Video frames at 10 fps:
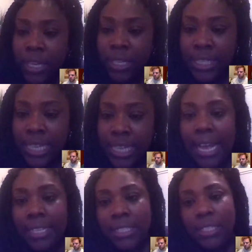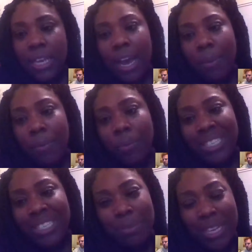asked, what's the best
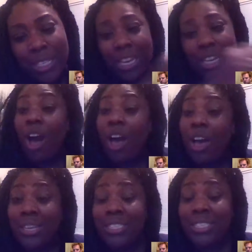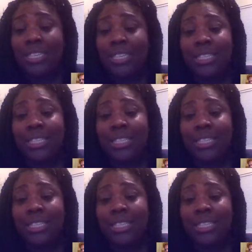way to talk about statistics?